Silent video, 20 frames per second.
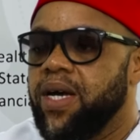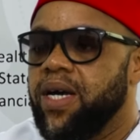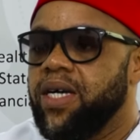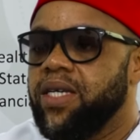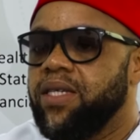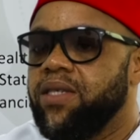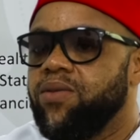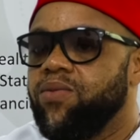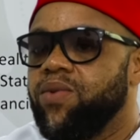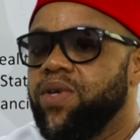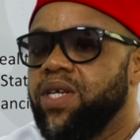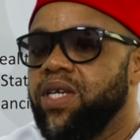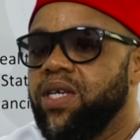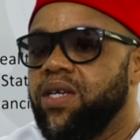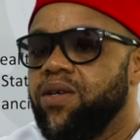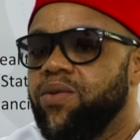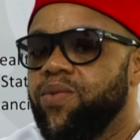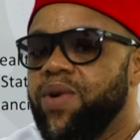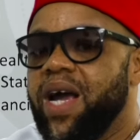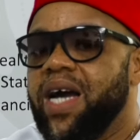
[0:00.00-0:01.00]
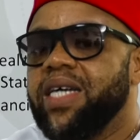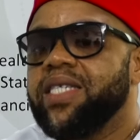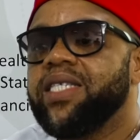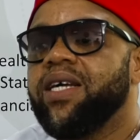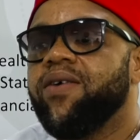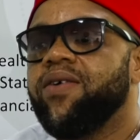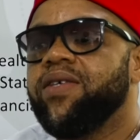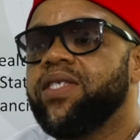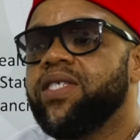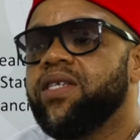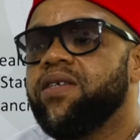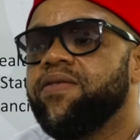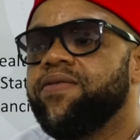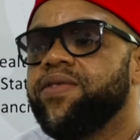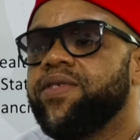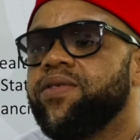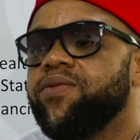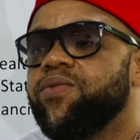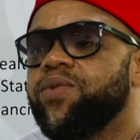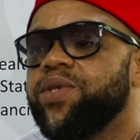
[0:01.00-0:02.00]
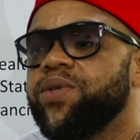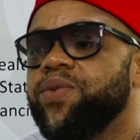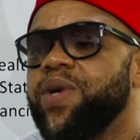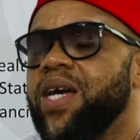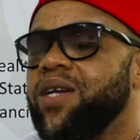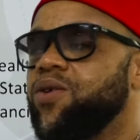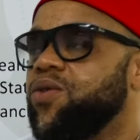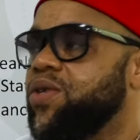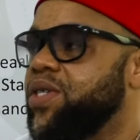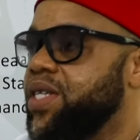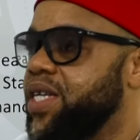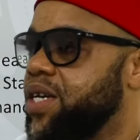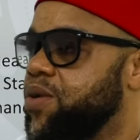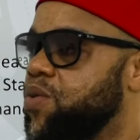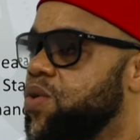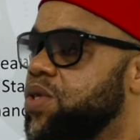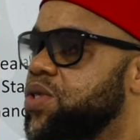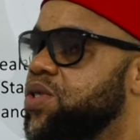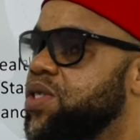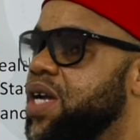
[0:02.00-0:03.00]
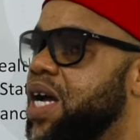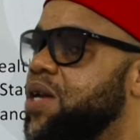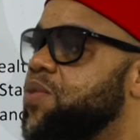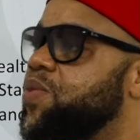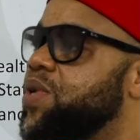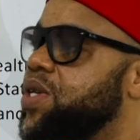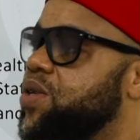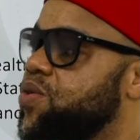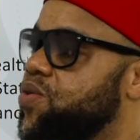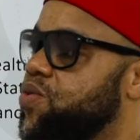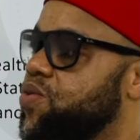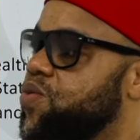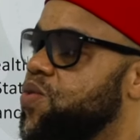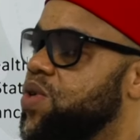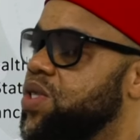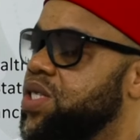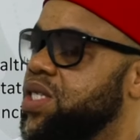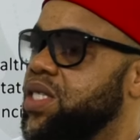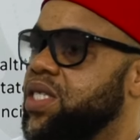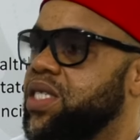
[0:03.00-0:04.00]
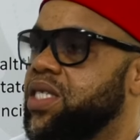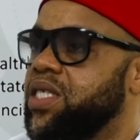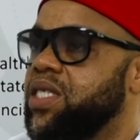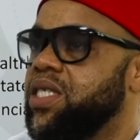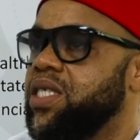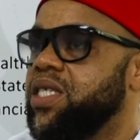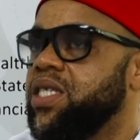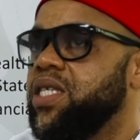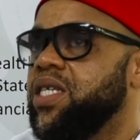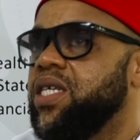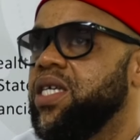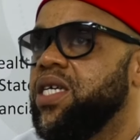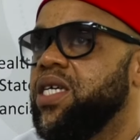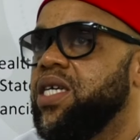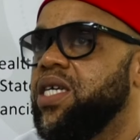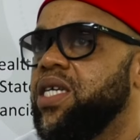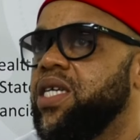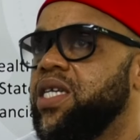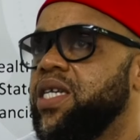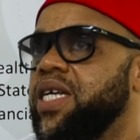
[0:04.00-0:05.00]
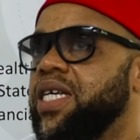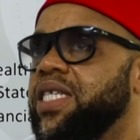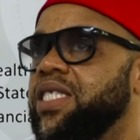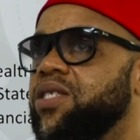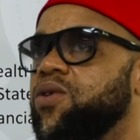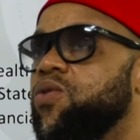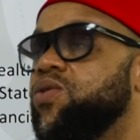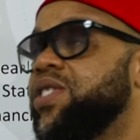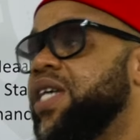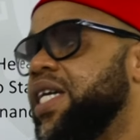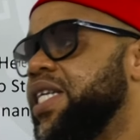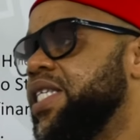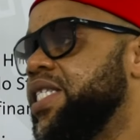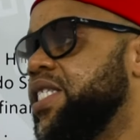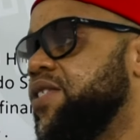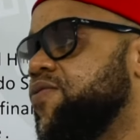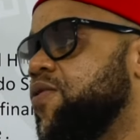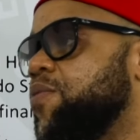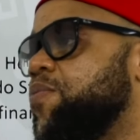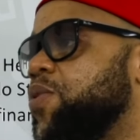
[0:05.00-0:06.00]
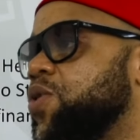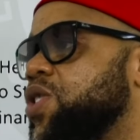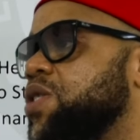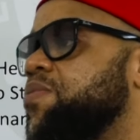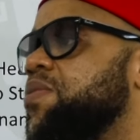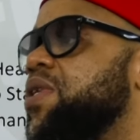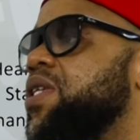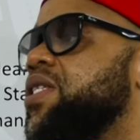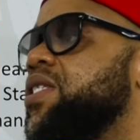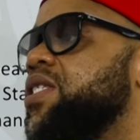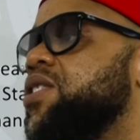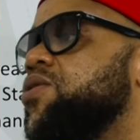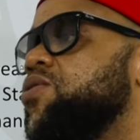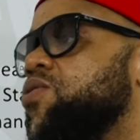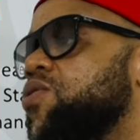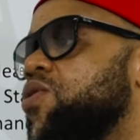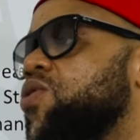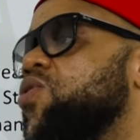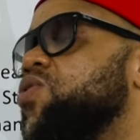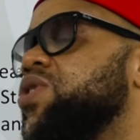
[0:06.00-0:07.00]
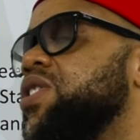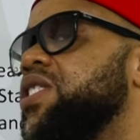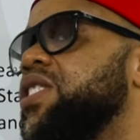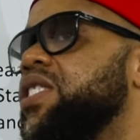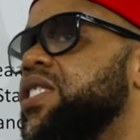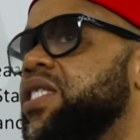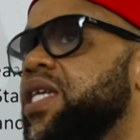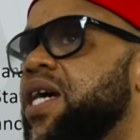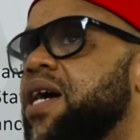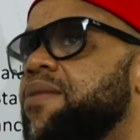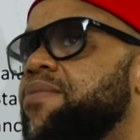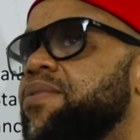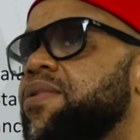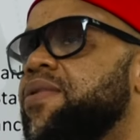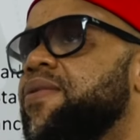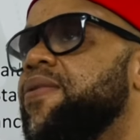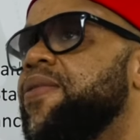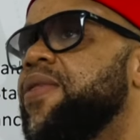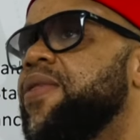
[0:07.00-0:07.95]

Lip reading: And we asked ourselves, we are not there. What can we do? What is the next alternative or possibility to closing this gap?